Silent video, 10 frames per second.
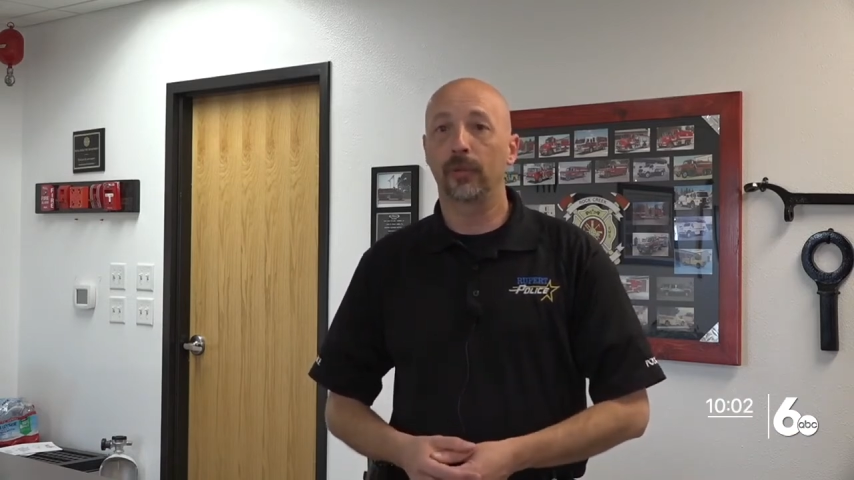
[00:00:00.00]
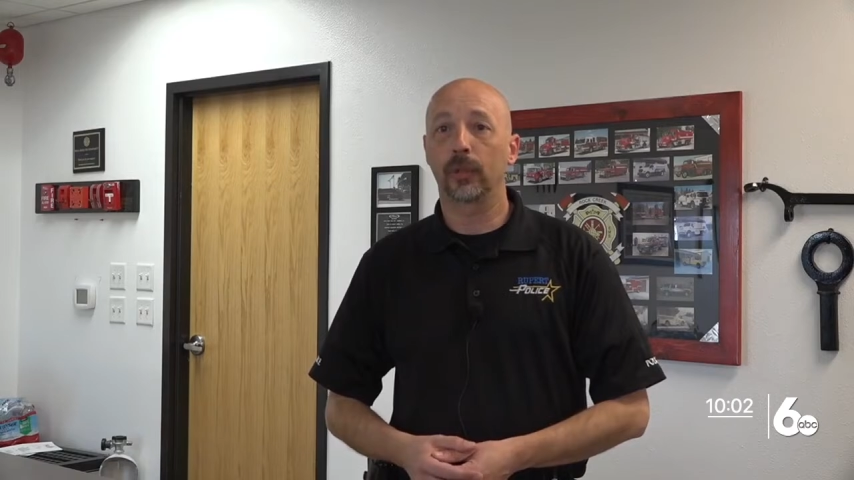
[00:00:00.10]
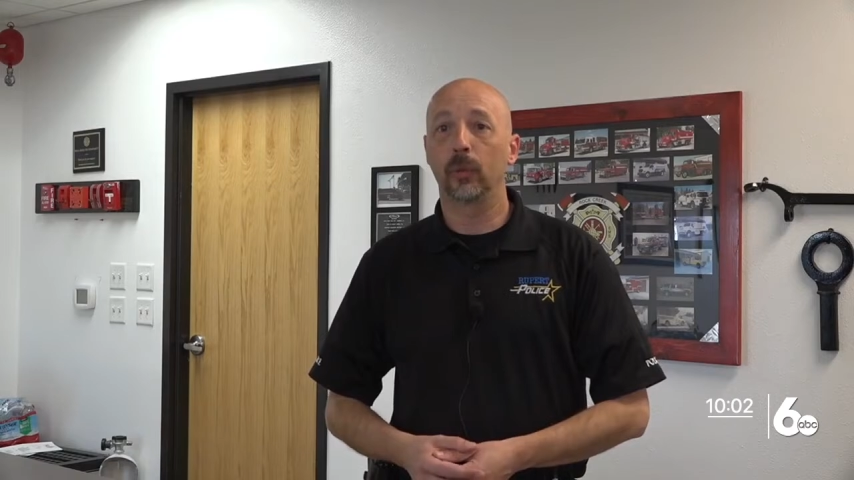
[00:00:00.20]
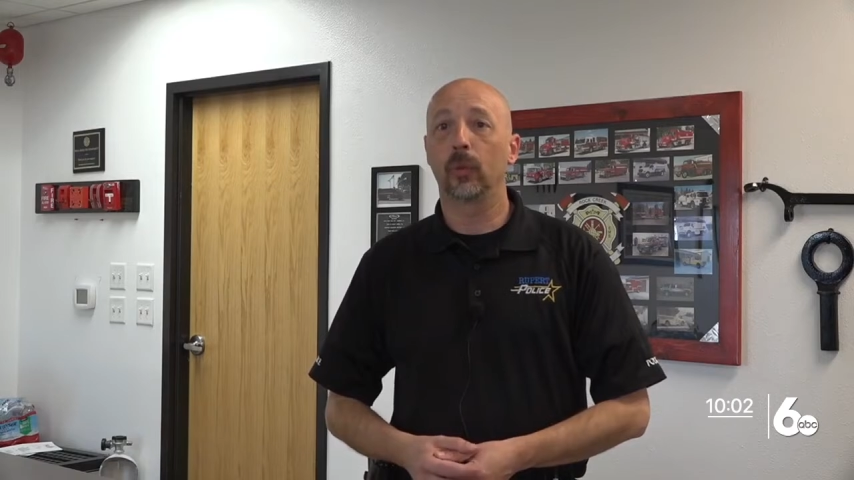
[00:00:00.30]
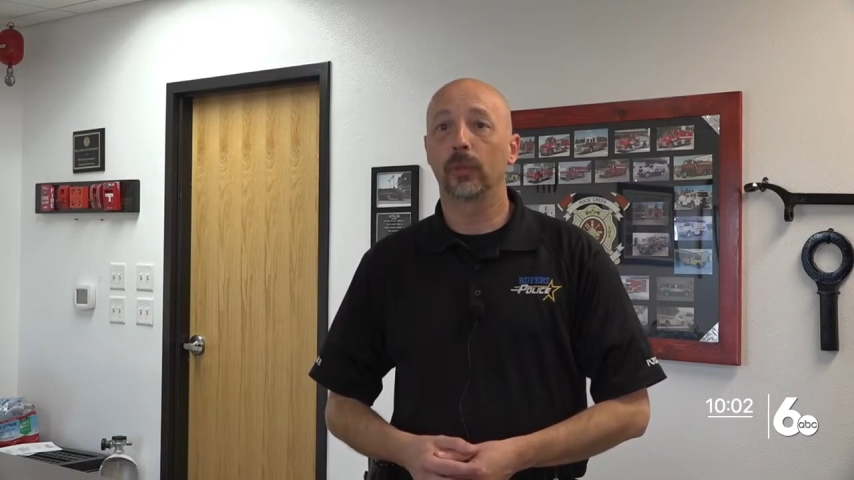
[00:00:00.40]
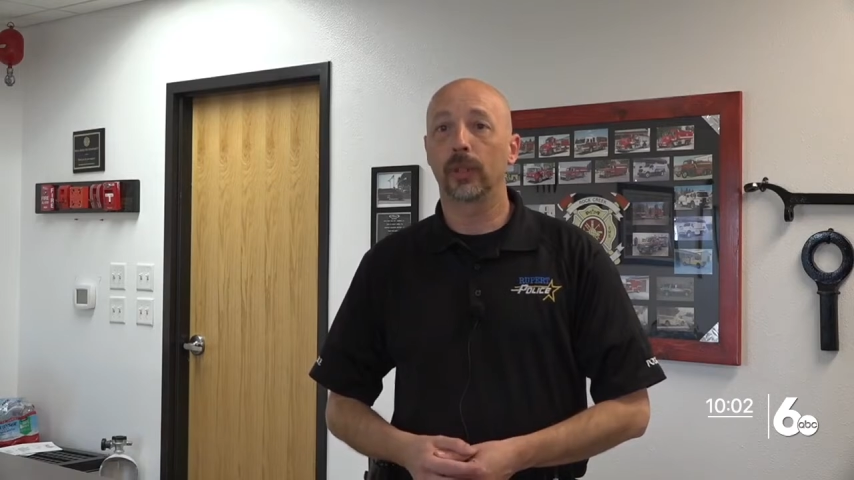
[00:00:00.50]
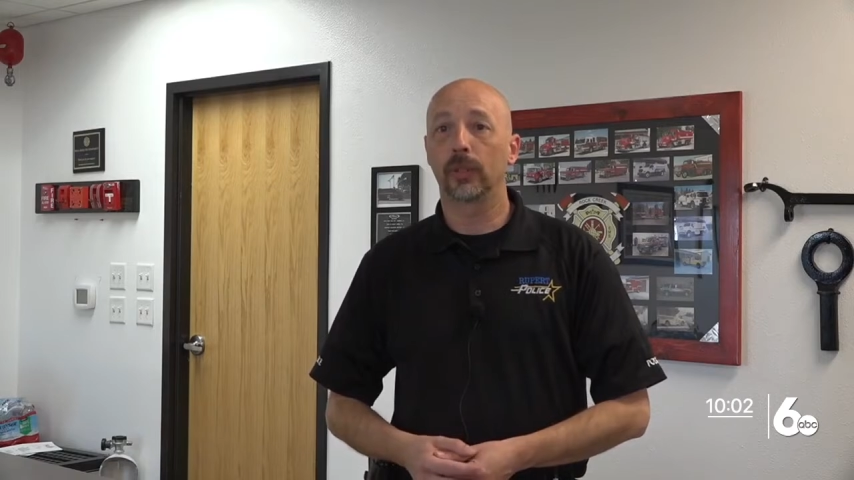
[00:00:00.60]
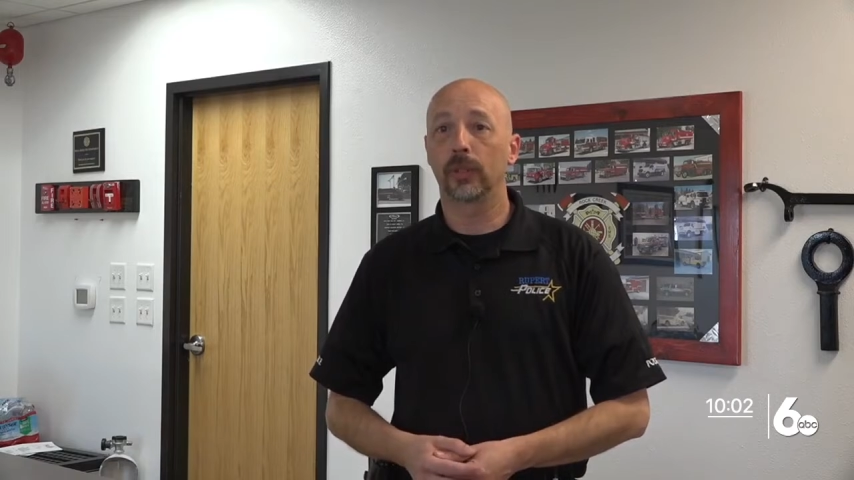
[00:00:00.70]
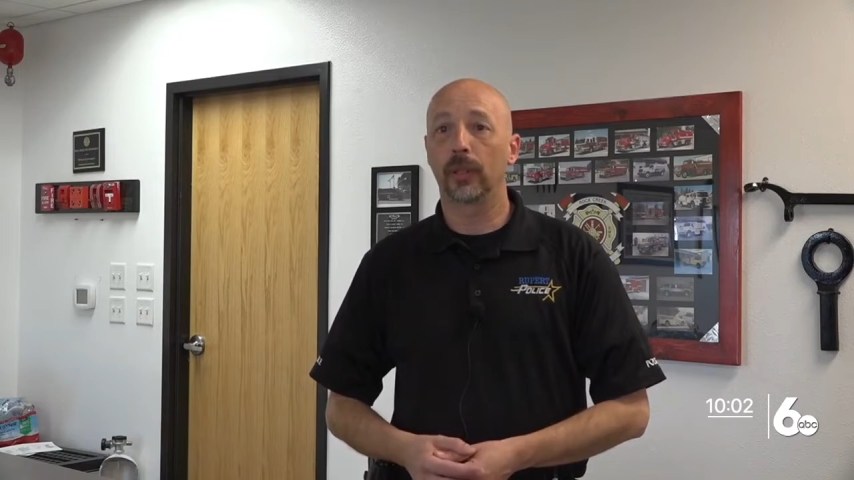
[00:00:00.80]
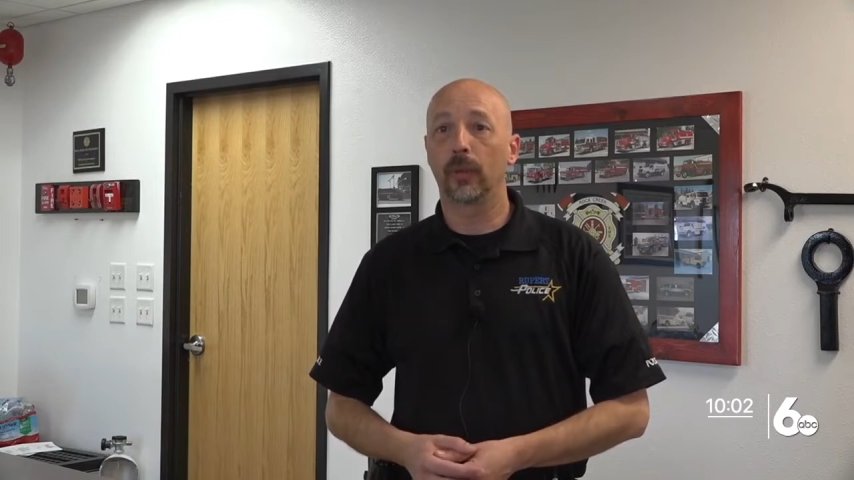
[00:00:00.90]
tool to,
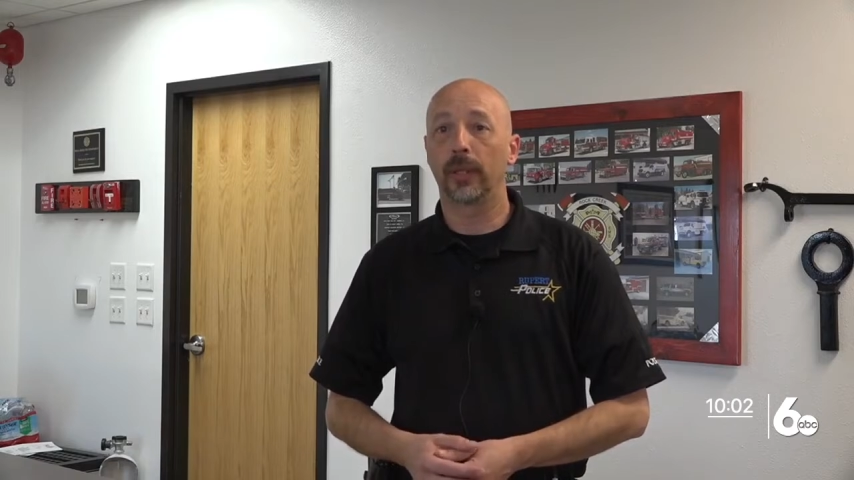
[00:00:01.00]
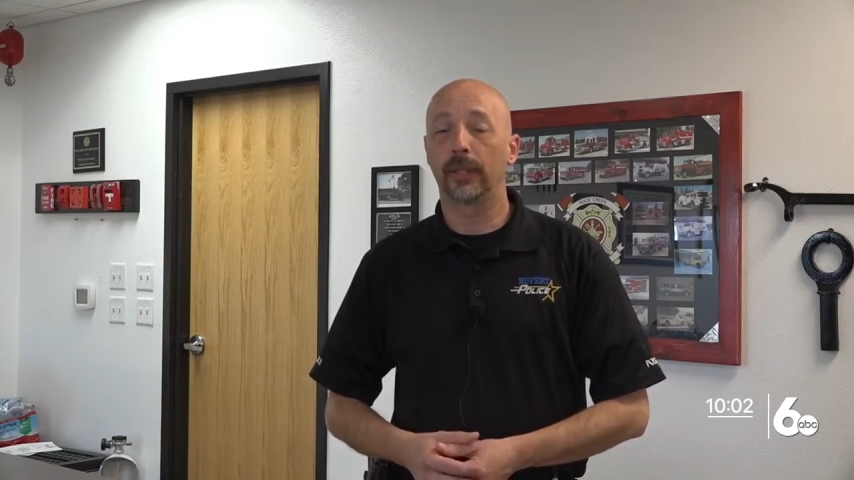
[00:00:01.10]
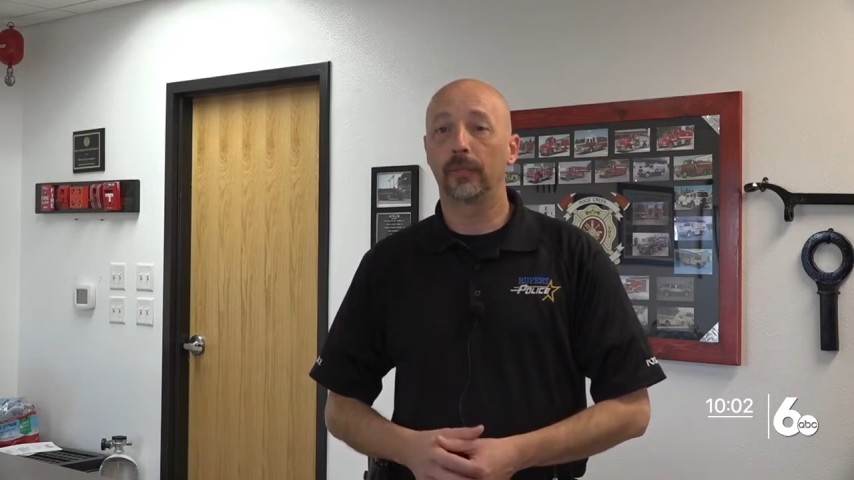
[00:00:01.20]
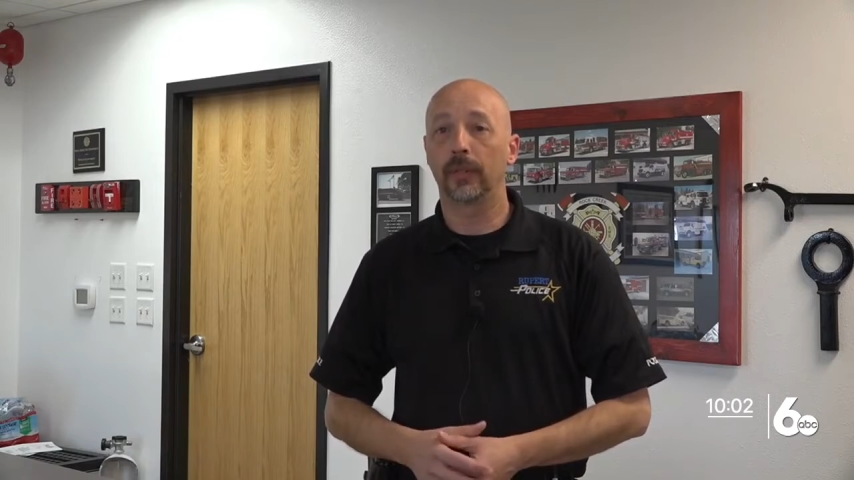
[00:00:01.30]
to go in and,